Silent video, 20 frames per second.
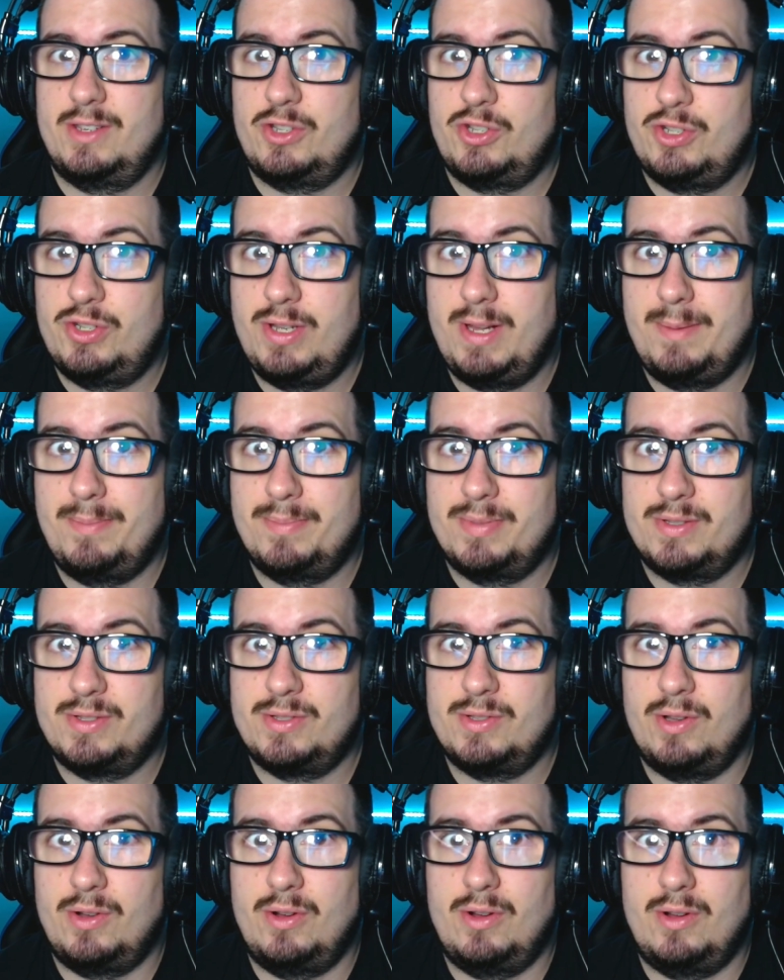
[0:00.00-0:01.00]
ship,
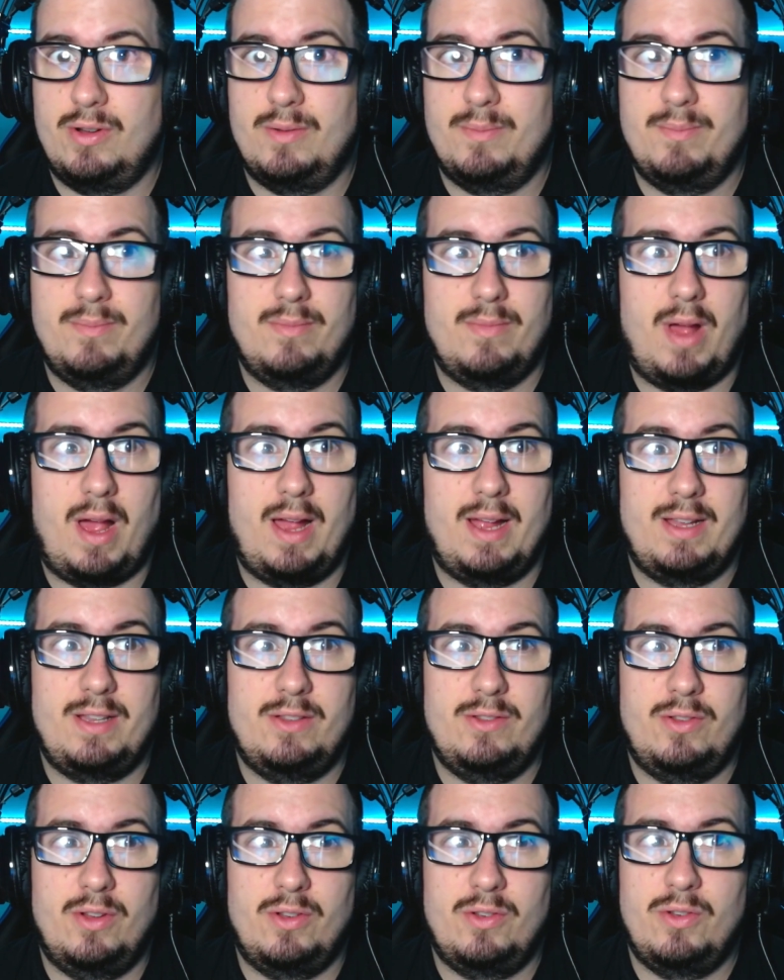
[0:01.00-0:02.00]
so I
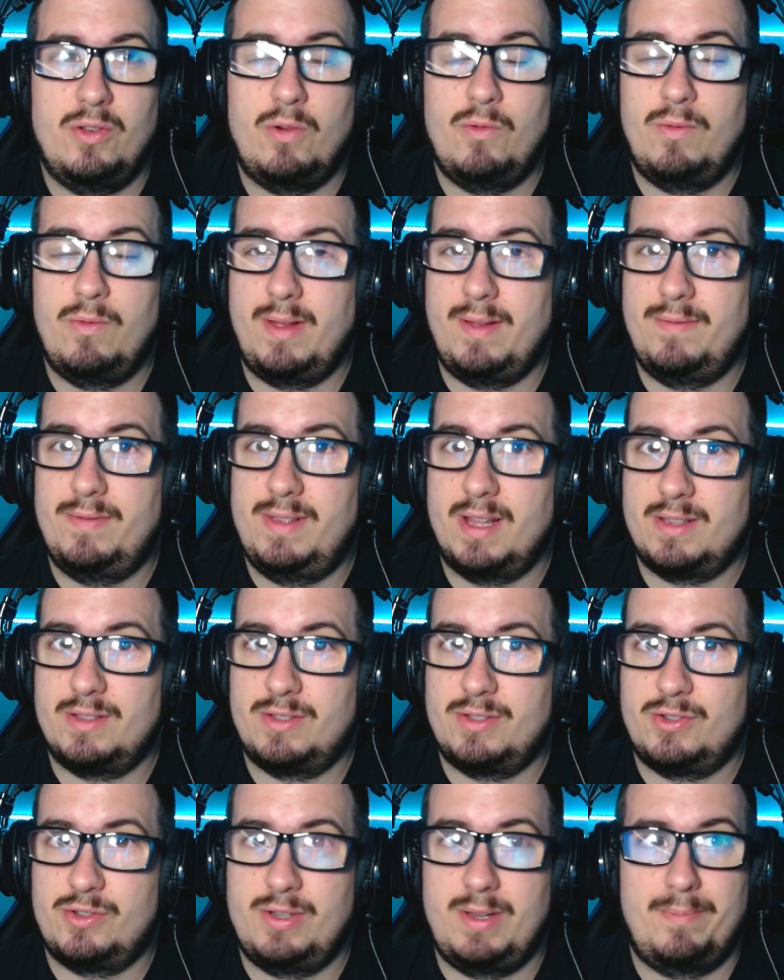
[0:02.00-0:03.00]
don't know if that
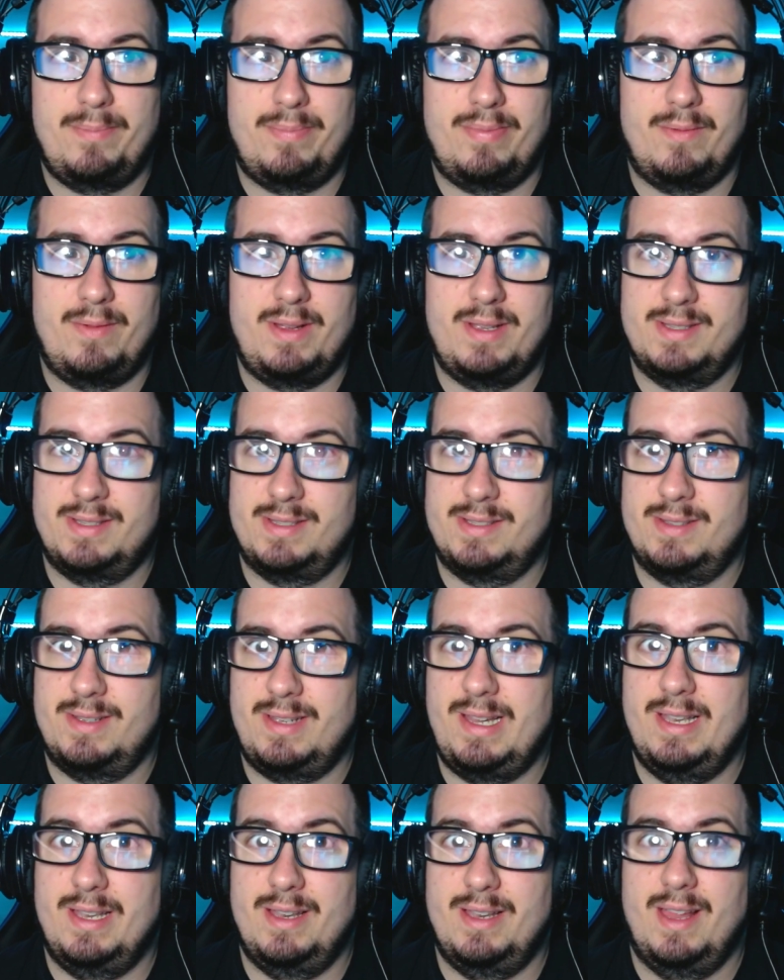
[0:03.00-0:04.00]
ship is
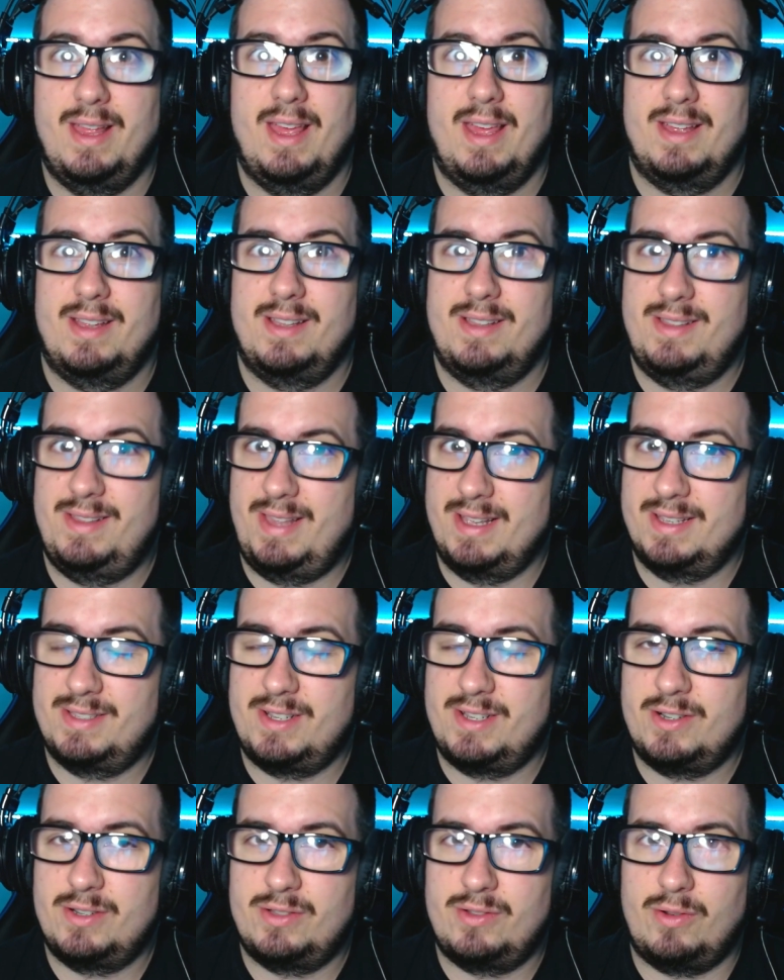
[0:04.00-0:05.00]
in
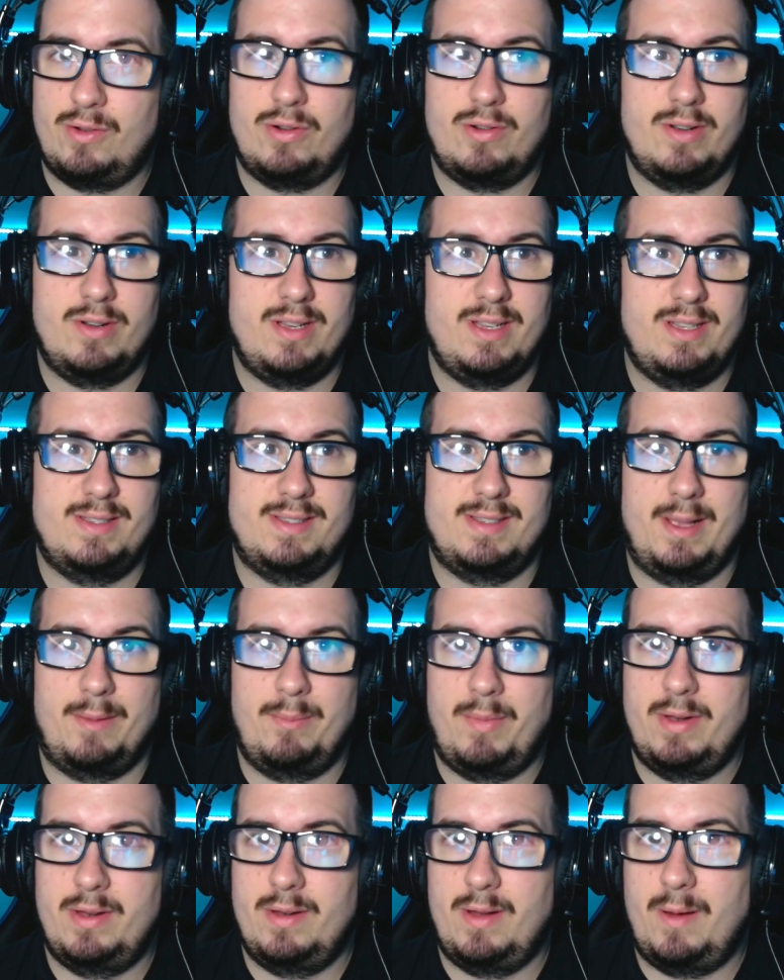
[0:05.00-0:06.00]
desert or it's
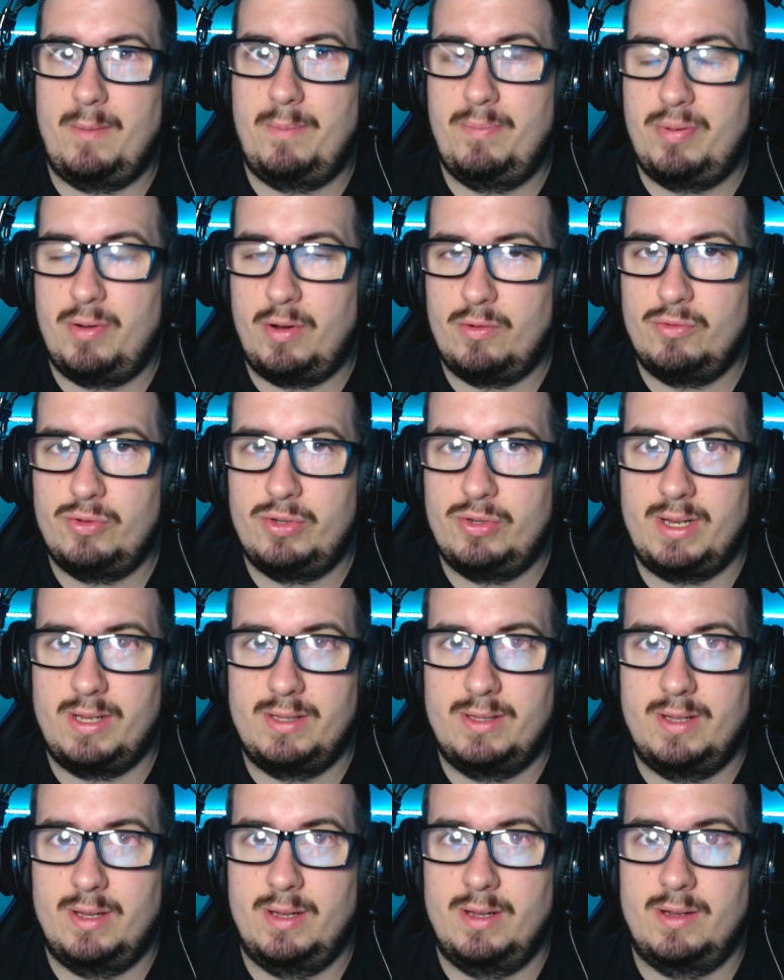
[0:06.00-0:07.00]
someone approaching
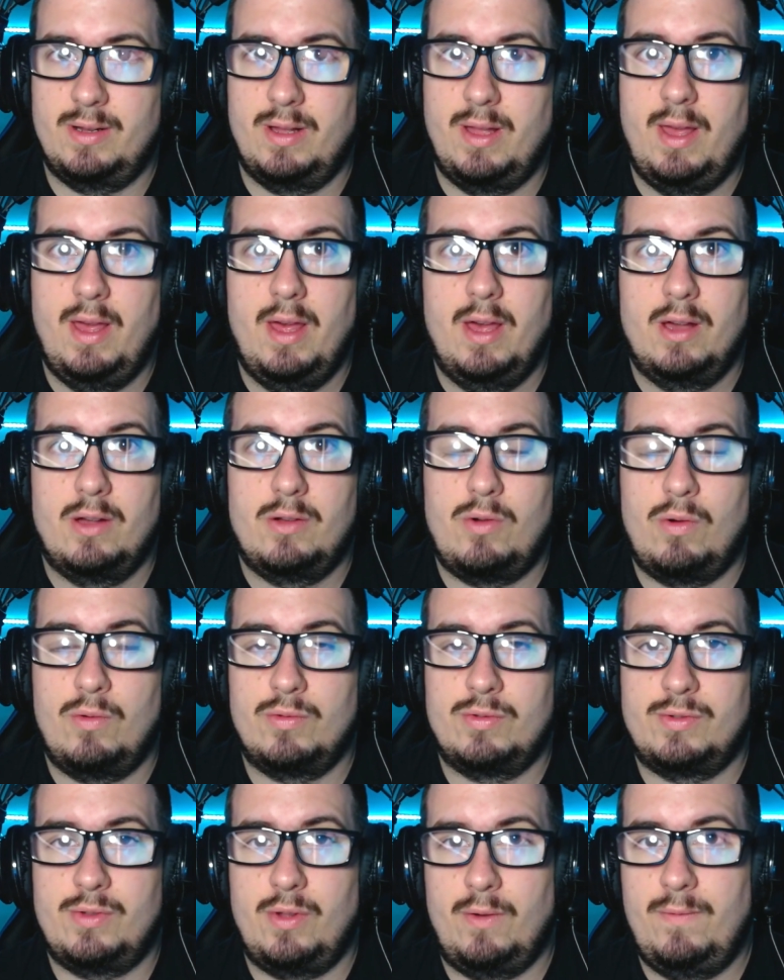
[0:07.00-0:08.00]
the
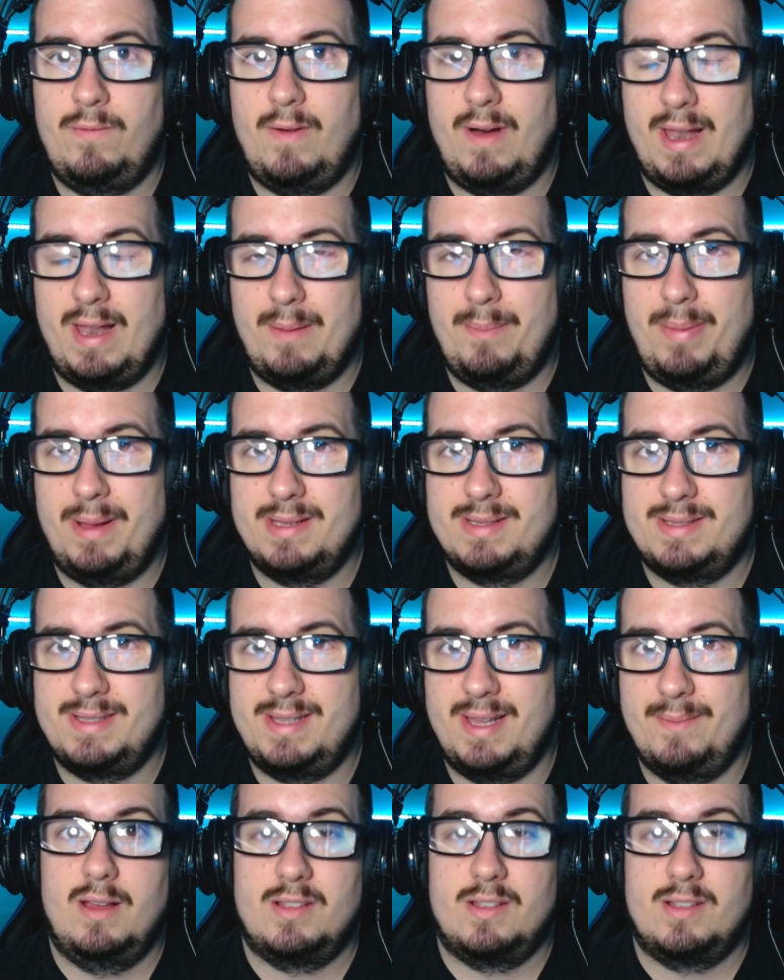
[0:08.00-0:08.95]
coast of Alabasta.